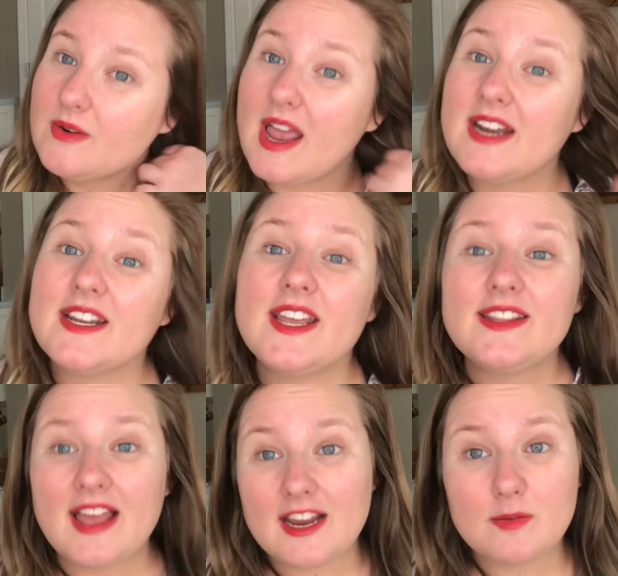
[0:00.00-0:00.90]
And again,
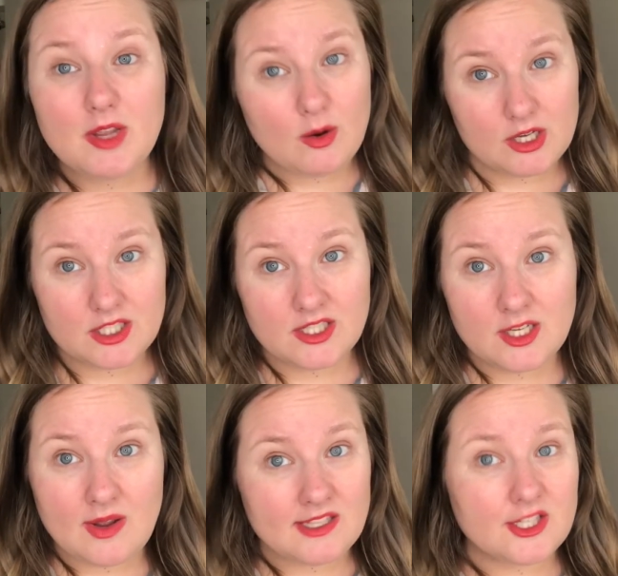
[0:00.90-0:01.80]
that could be a question that you
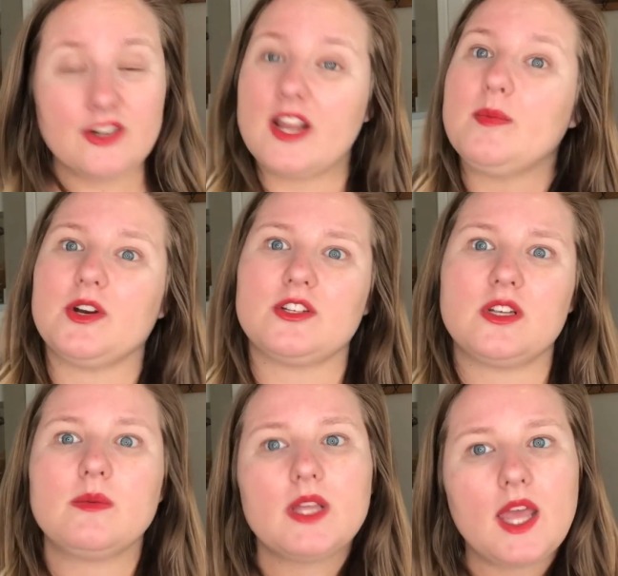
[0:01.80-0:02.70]
ask your neighbors. You
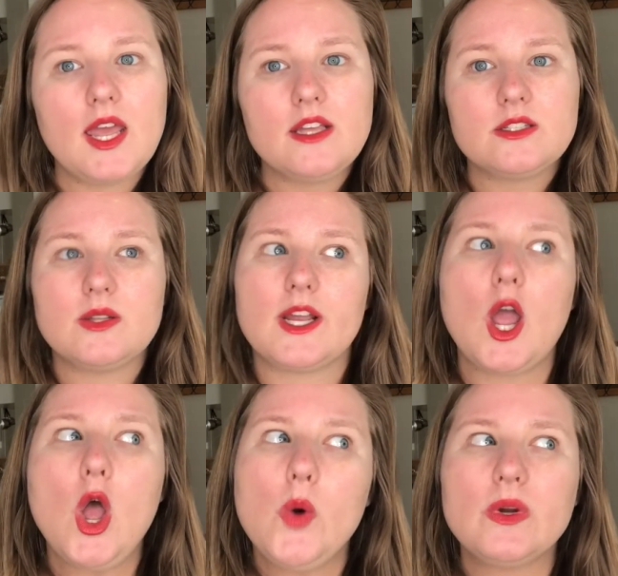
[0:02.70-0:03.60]
can be like, hey, so like,
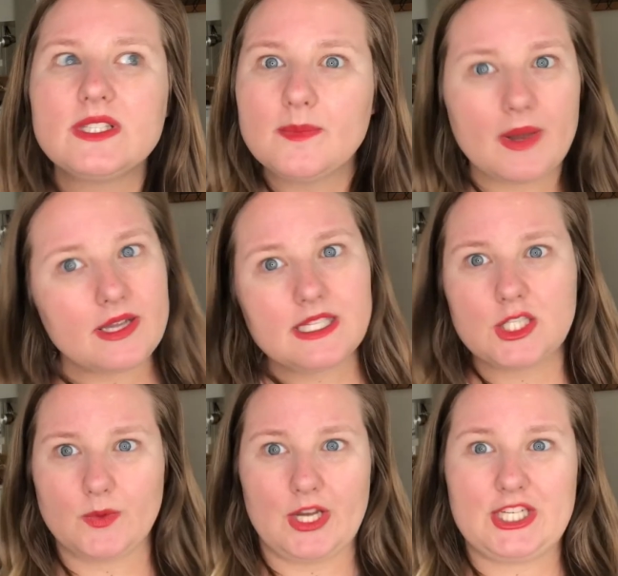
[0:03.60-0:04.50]
what's the bug
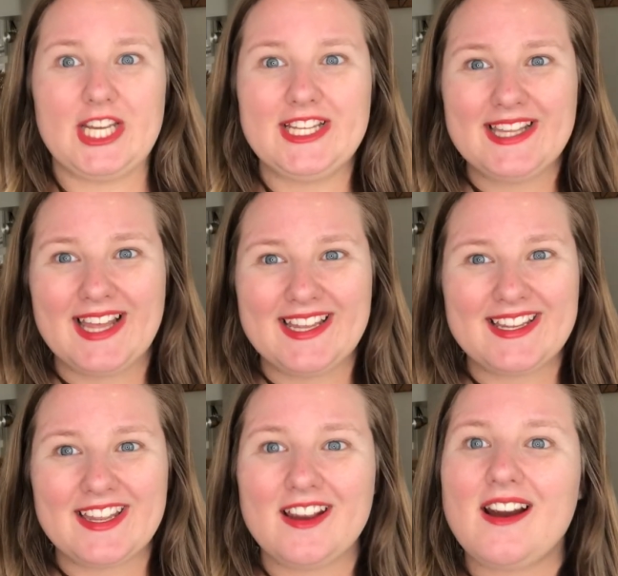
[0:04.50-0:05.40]
situation like
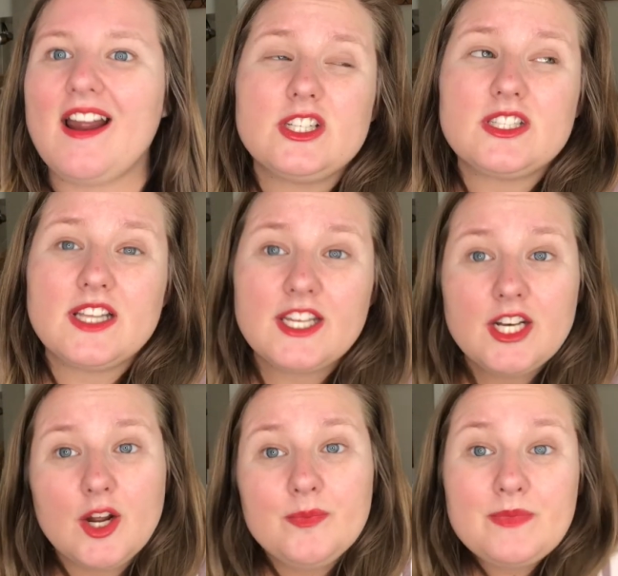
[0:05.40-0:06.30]
here? Just like, you
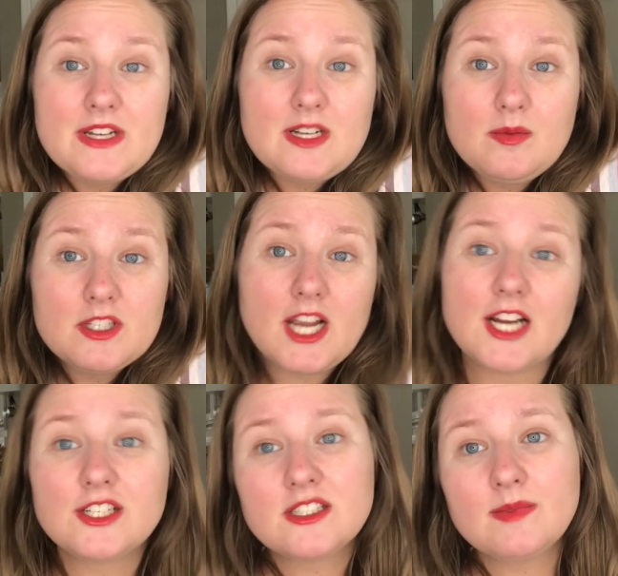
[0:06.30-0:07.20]
know, double check
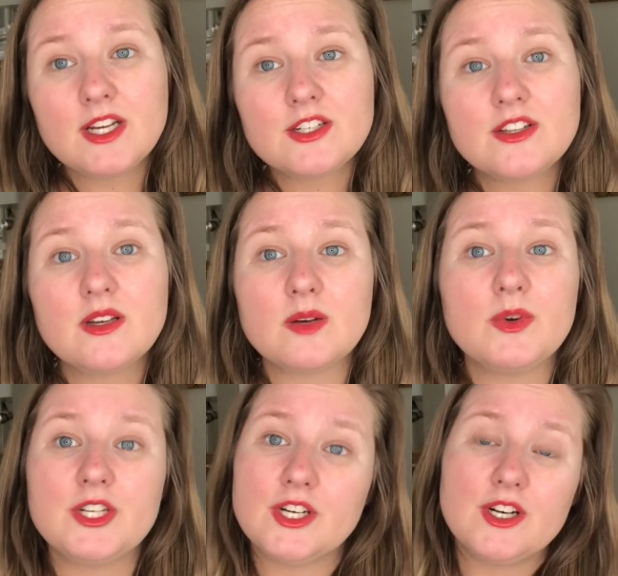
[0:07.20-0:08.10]
just to make sure that like
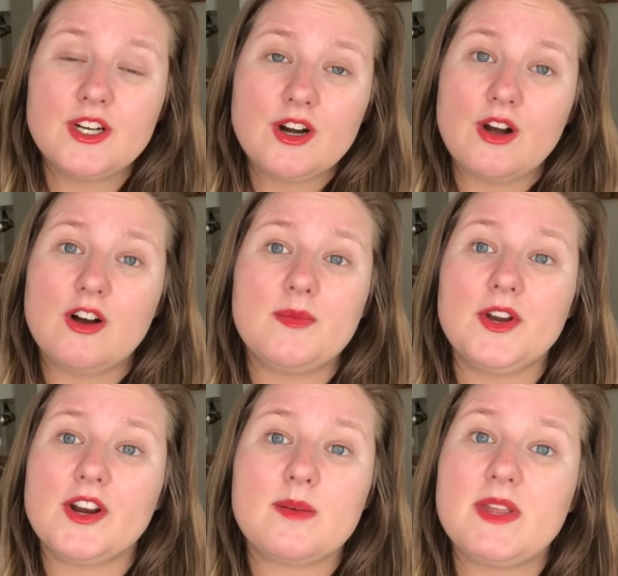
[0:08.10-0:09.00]
when you're in your home, you're
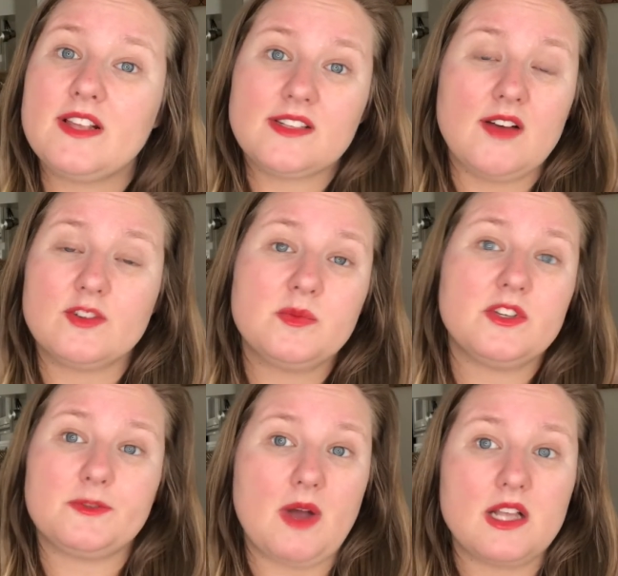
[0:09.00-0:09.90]
gonna be as comfortable
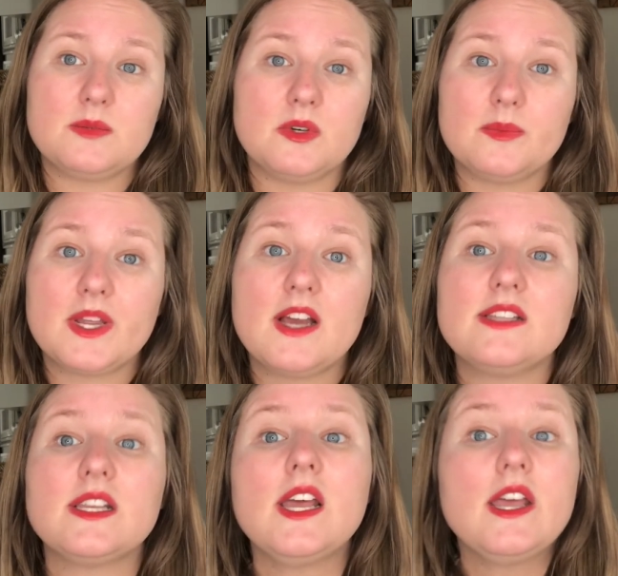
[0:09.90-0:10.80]
as possible, because
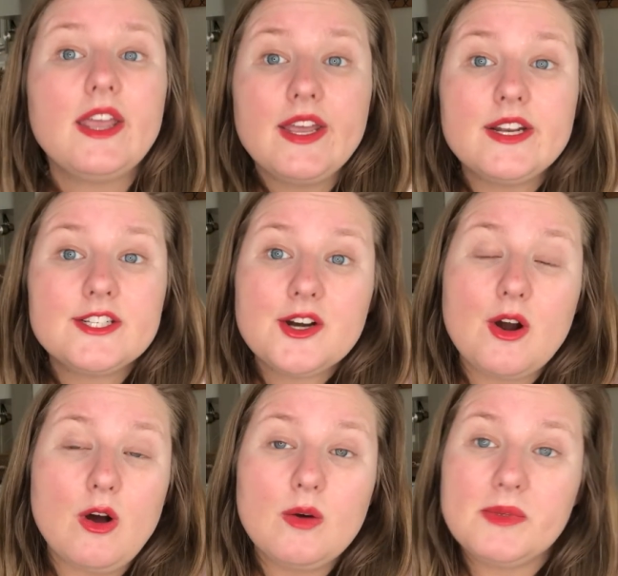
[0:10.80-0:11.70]
it is your
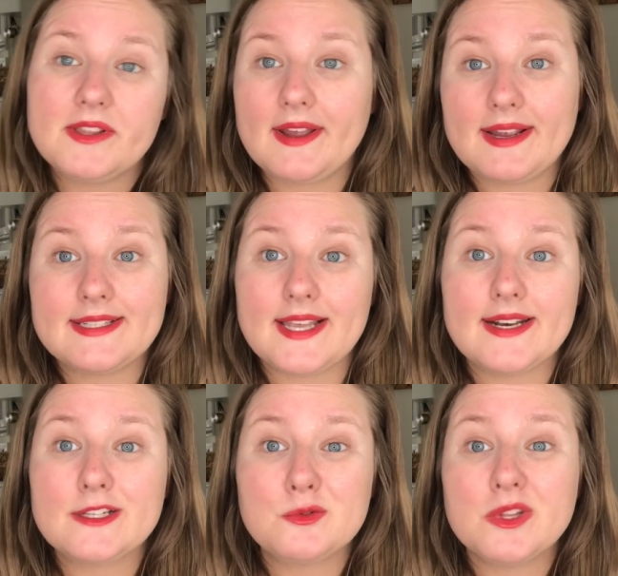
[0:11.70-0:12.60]
home. And like I said,
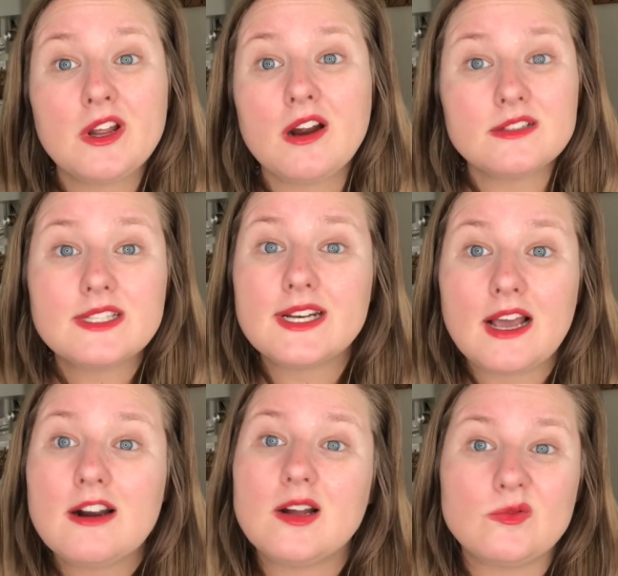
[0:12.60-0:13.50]
it's really hard to get
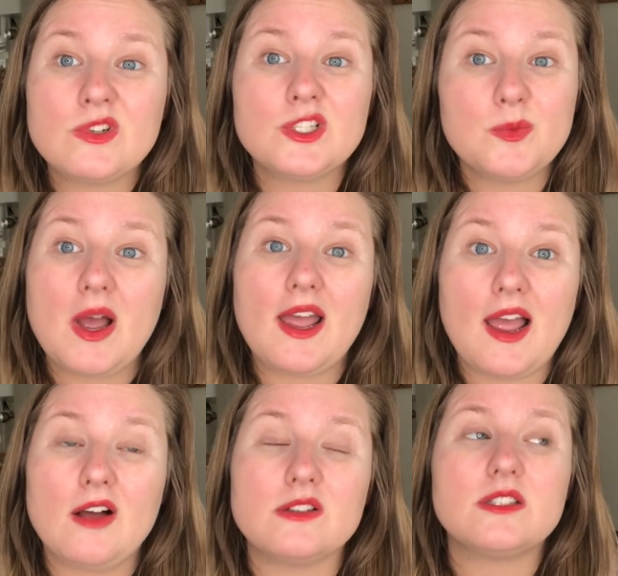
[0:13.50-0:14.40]
out of once you buy a
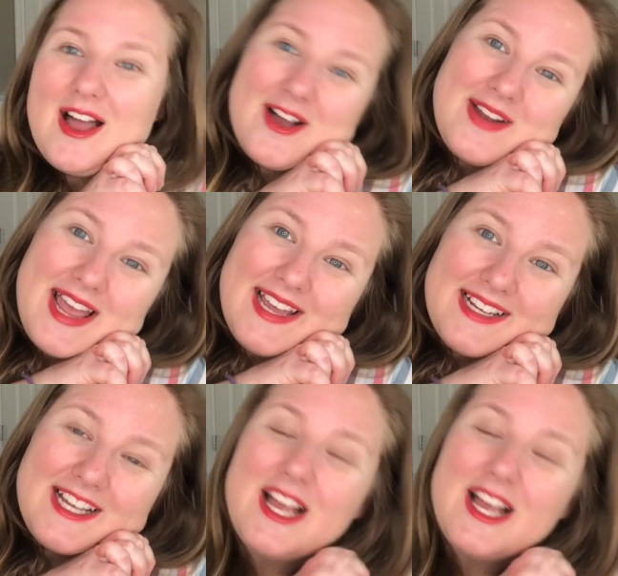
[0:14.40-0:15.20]
house. Okay.